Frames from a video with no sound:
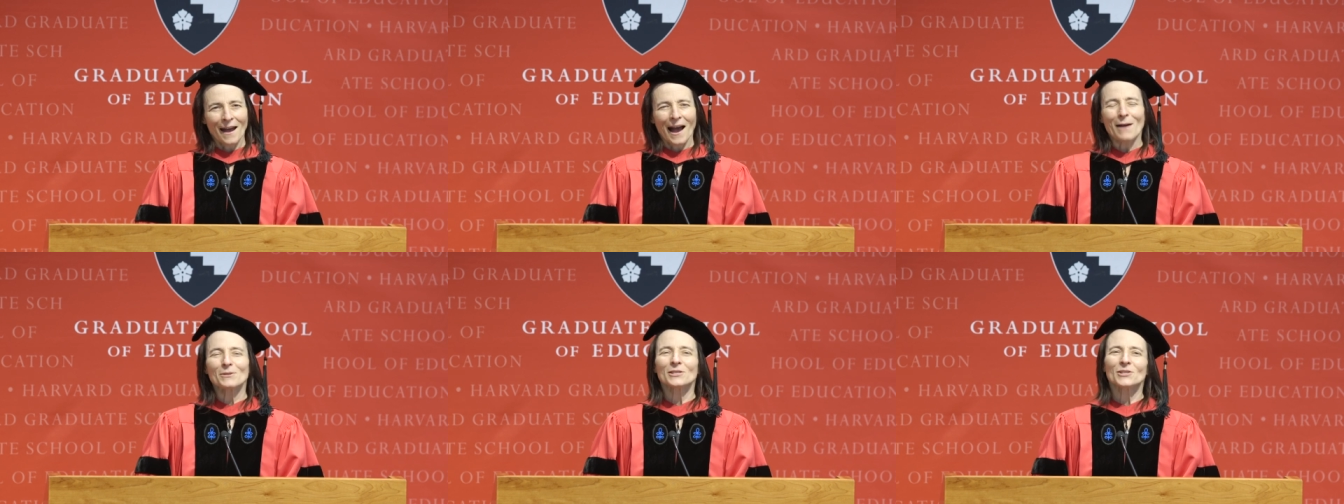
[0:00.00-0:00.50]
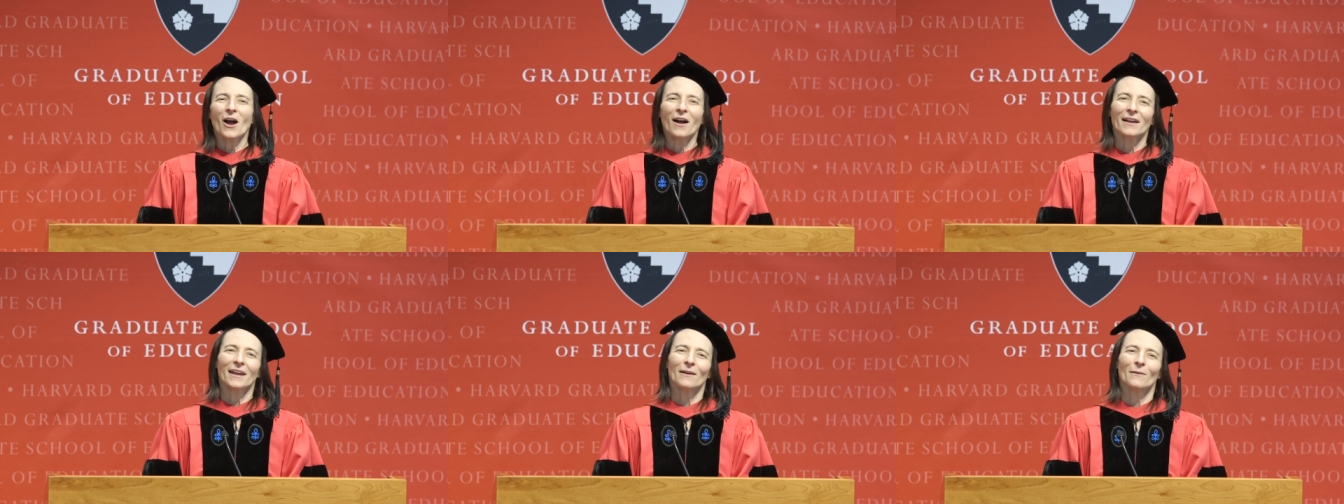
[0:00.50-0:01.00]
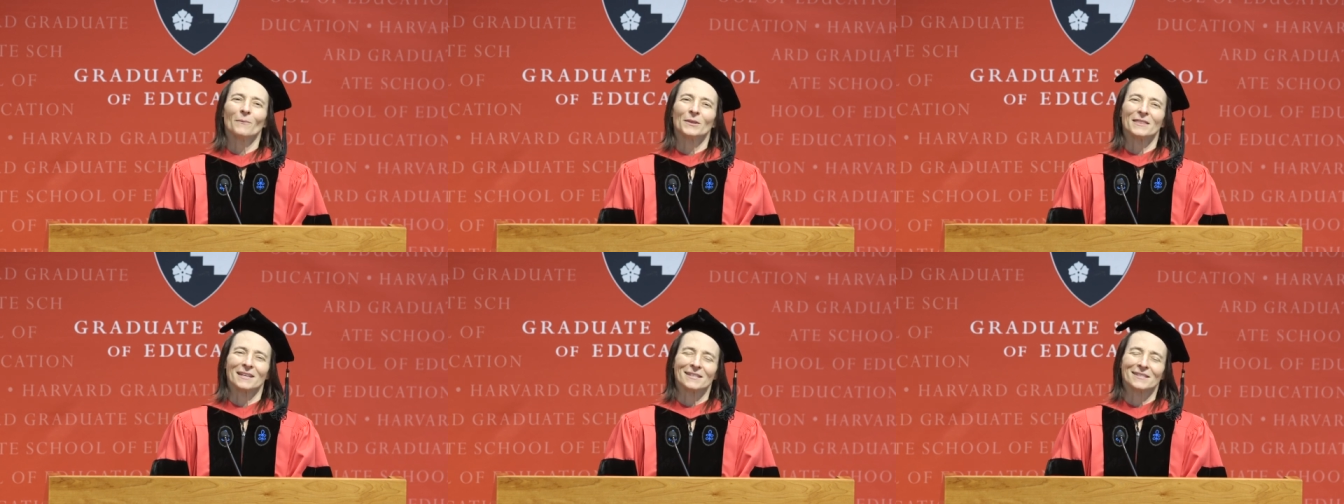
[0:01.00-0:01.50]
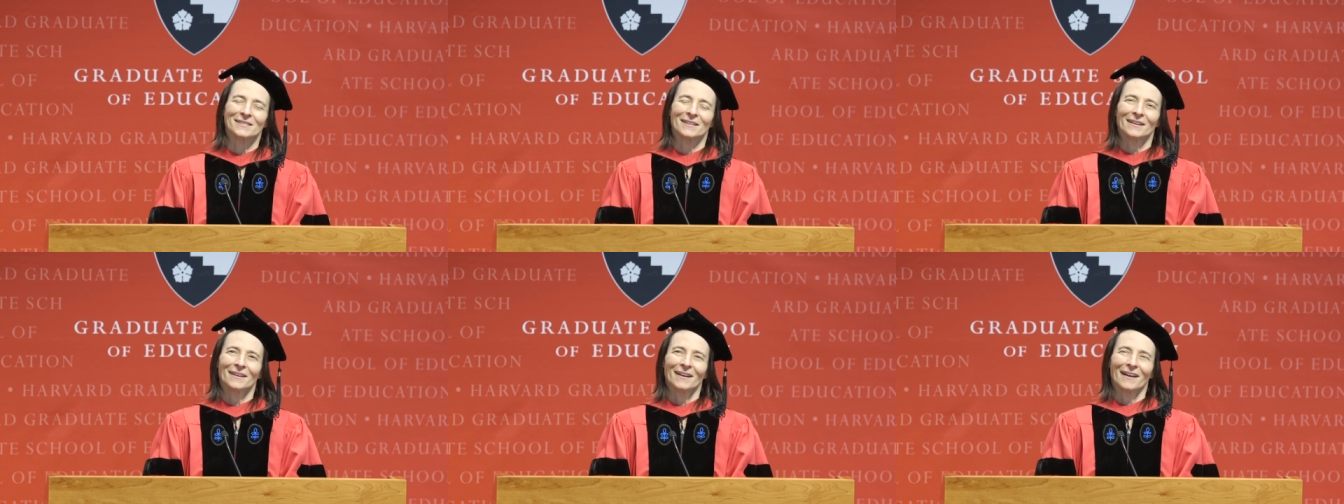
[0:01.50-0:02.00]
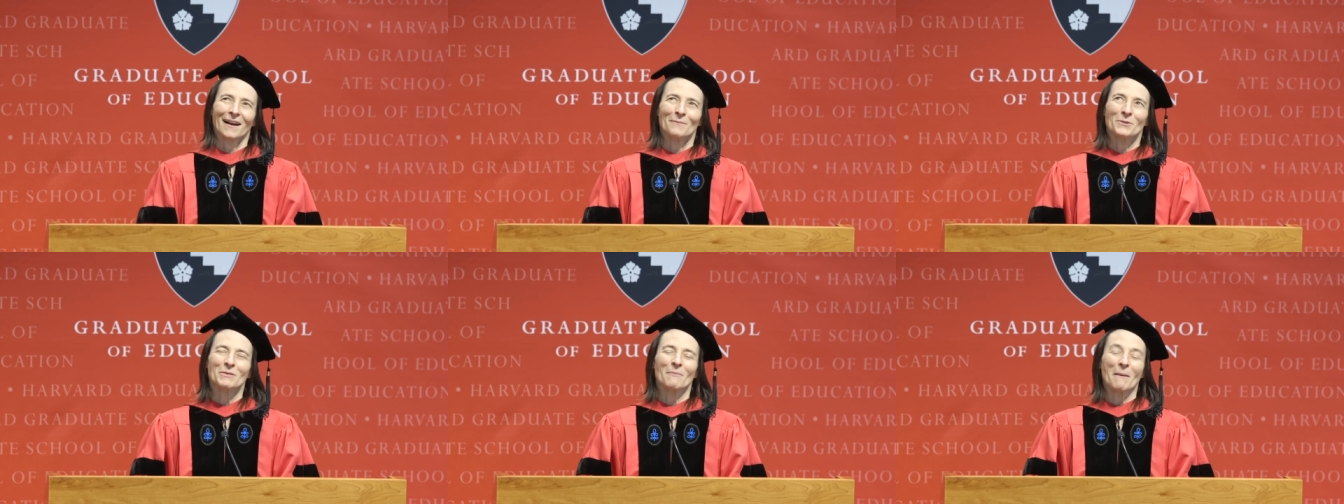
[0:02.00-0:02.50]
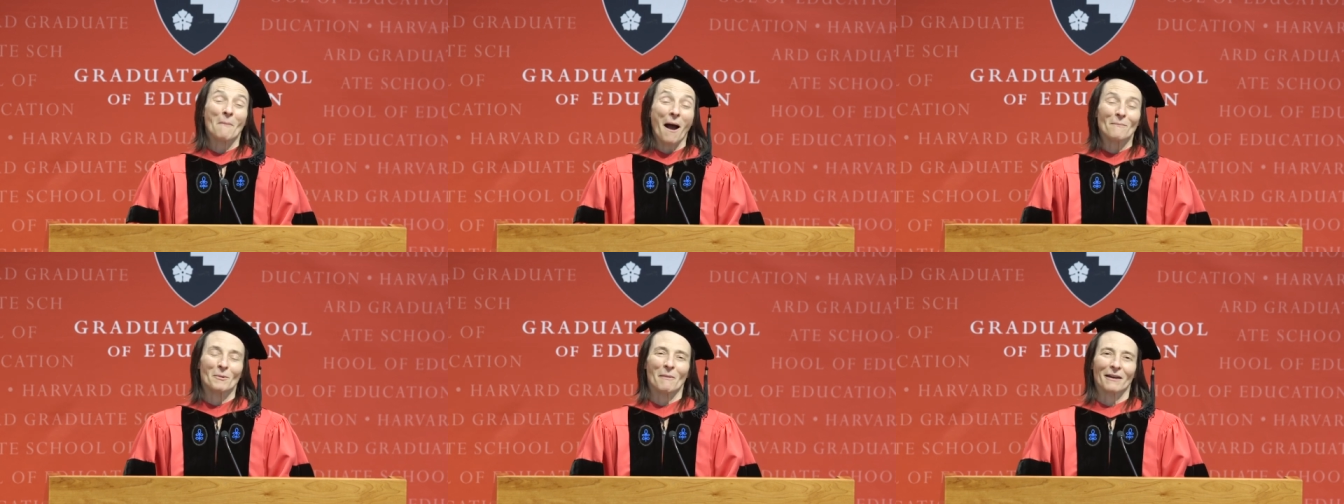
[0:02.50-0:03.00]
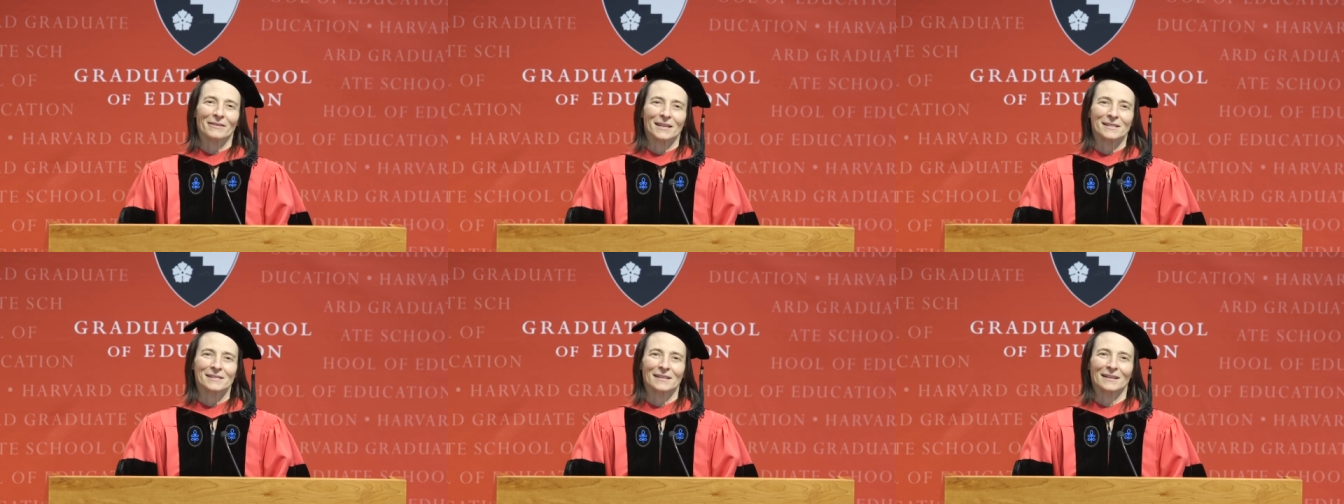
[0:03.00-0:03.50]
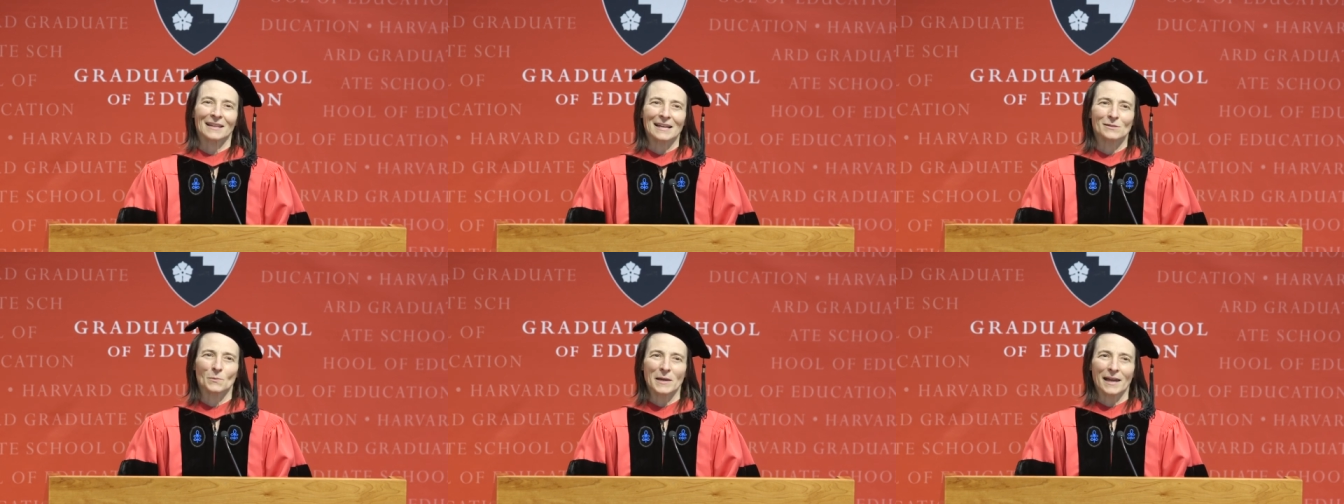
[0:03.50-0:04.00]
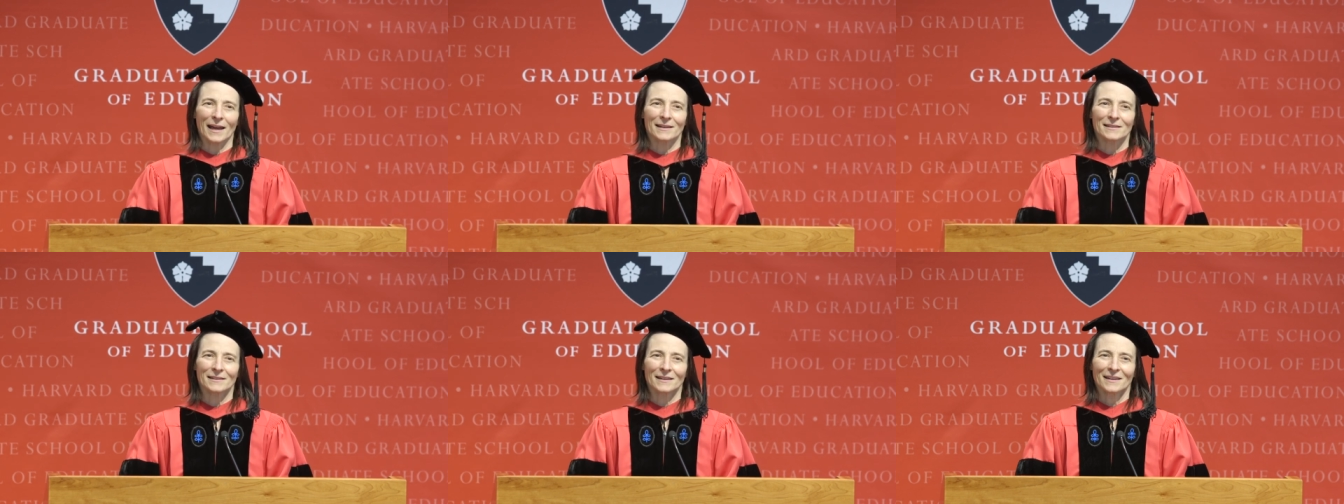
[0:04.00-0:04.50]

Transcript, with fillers: I was talking with my mom about this last weekend.